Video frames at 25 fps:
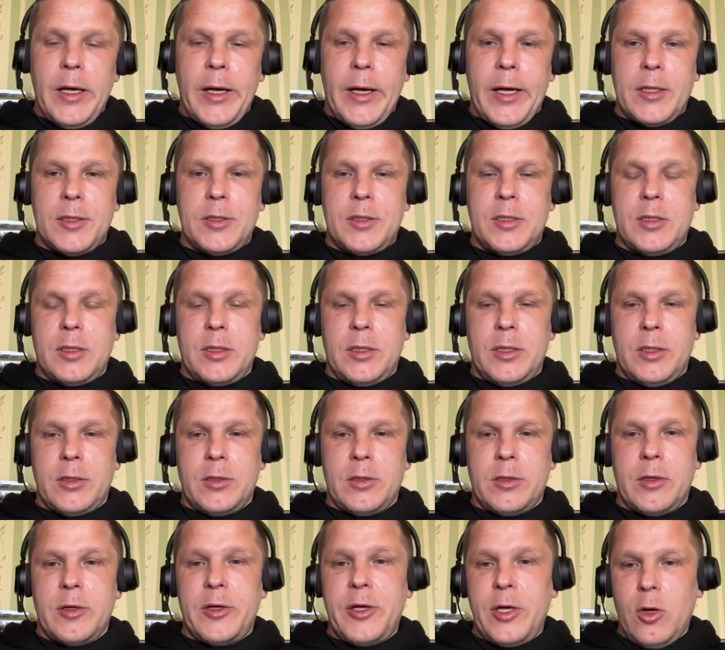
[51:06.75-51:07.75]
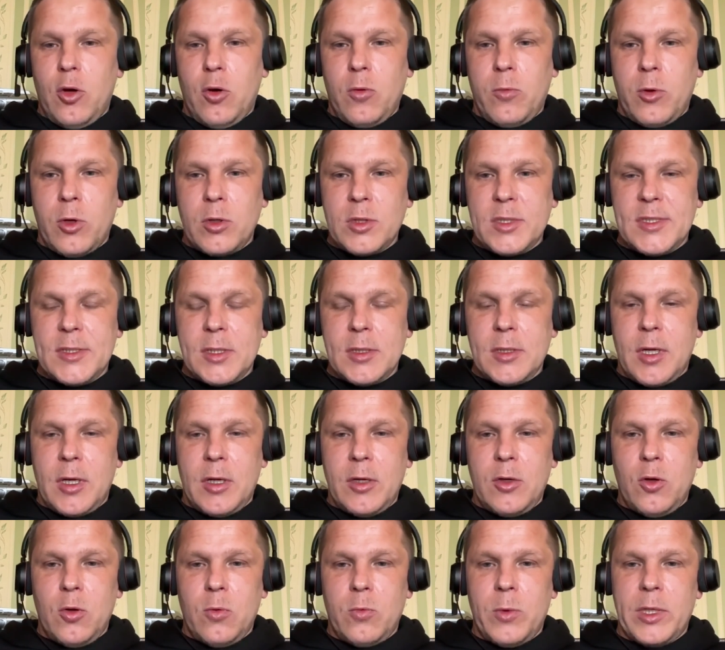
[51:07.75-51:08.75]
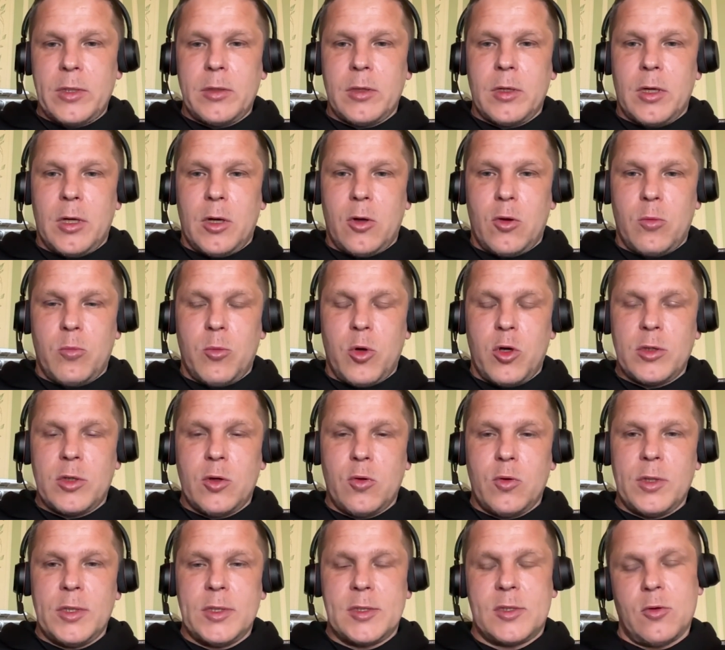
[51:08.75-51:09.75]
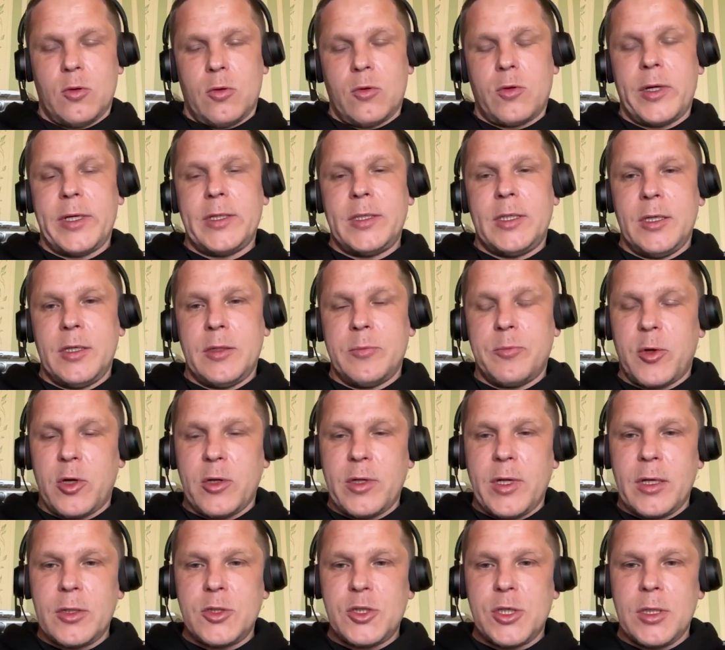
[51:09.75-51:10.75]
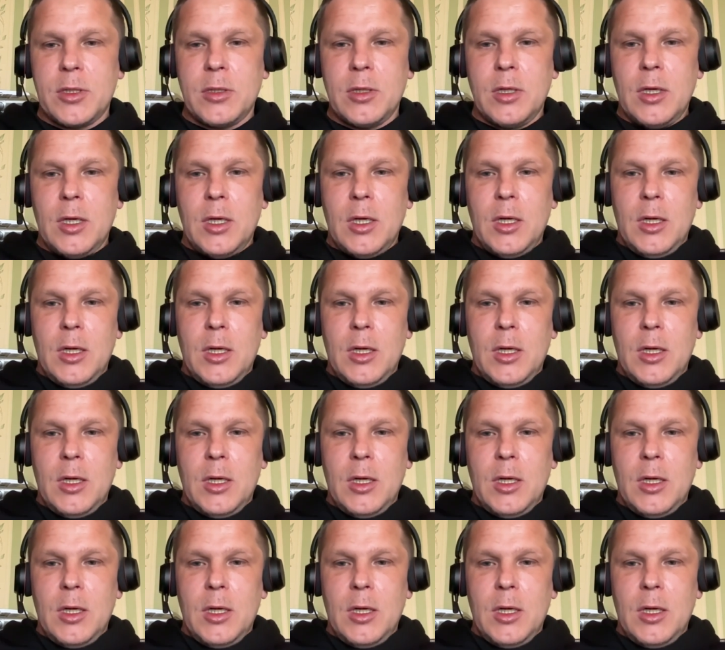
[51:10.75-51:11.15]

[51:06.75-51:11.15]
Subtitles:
and in a real world scenario, when our model is already in production,